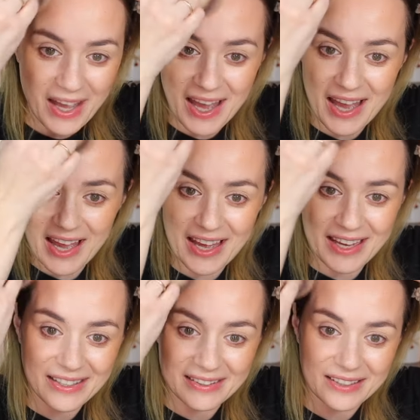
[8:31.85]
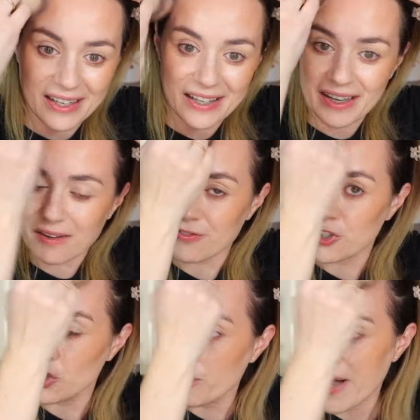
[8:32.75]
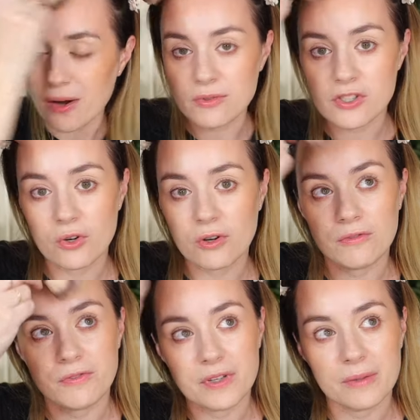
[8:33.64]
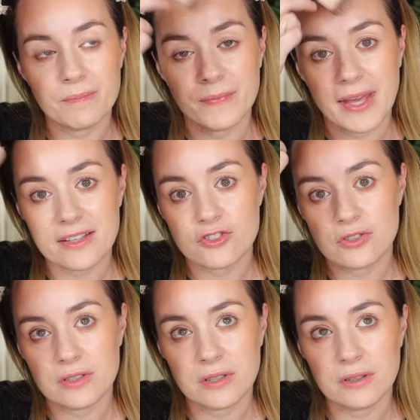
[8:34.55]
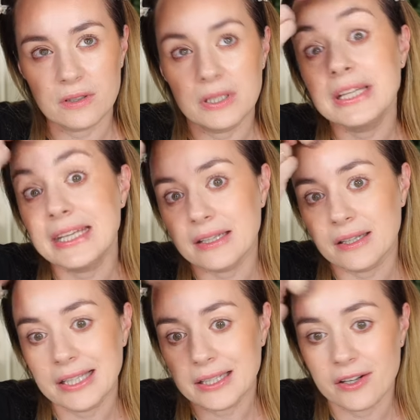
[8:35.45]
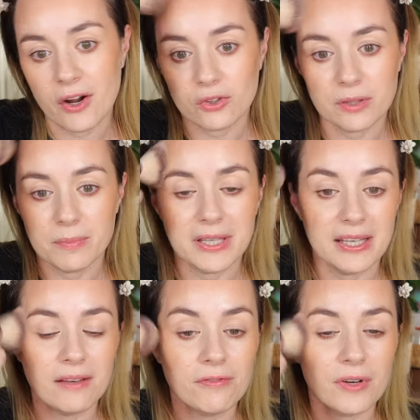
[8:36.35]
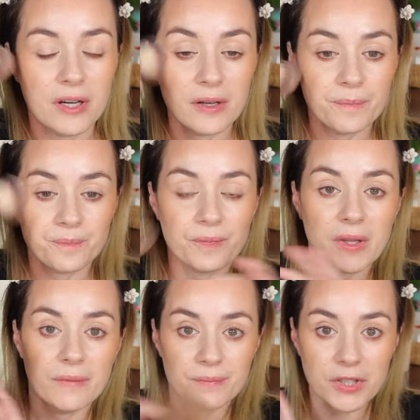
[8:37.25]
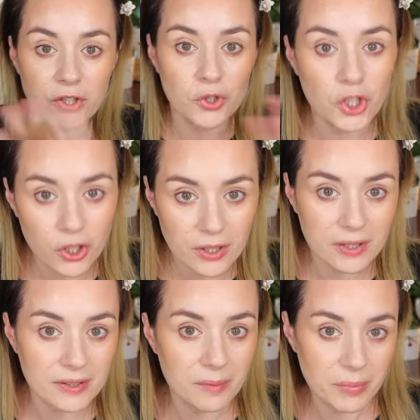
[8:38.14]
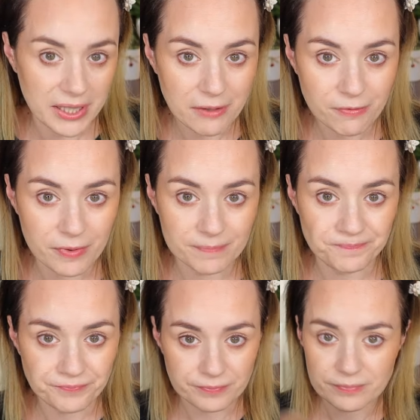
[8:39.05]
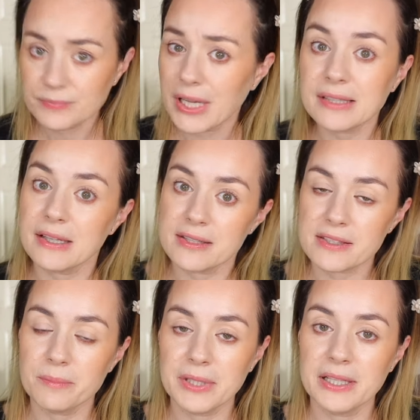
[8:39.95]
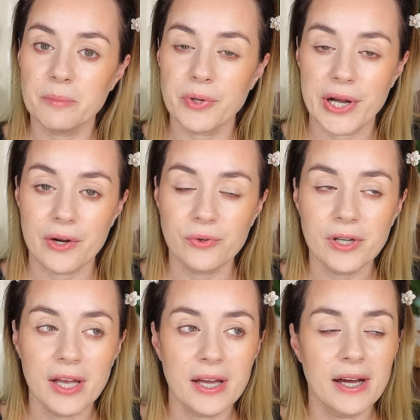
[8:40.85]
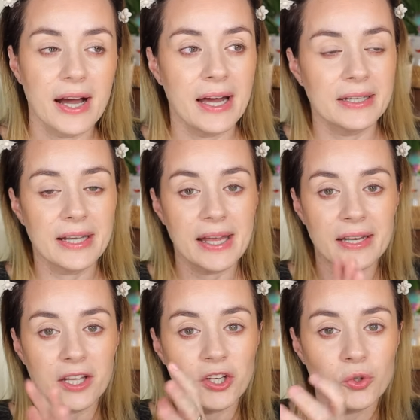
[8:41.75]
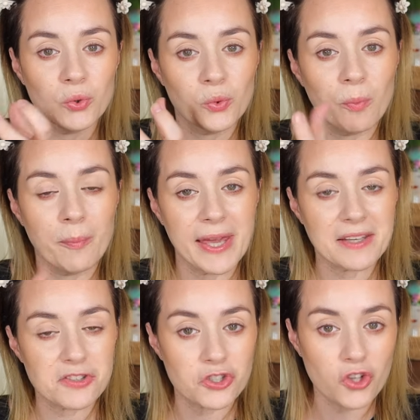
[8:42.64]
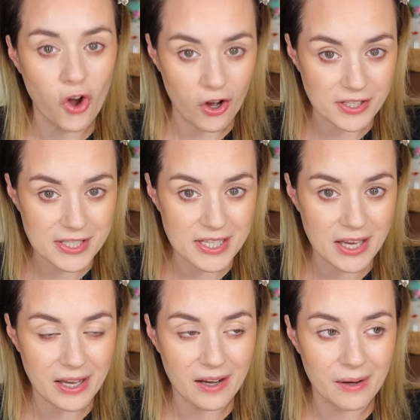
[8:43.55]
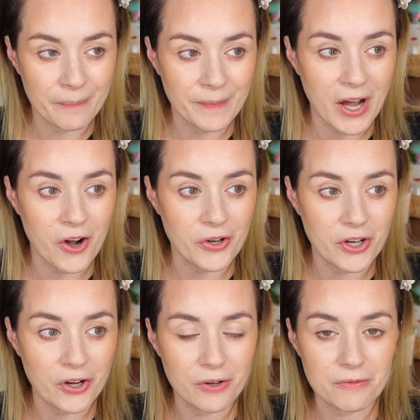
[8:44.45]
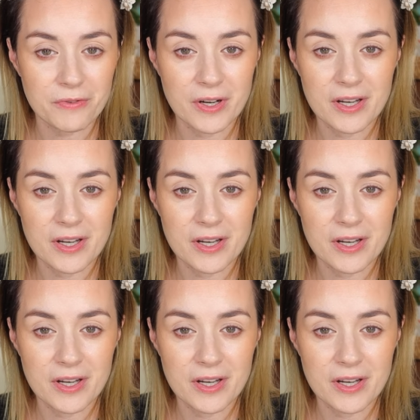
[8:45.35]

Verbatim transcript: And I have two pounds of um, extra, uh, lean, lean ground beef. You cook the beef till it's completely brown and then you make sauce um, out of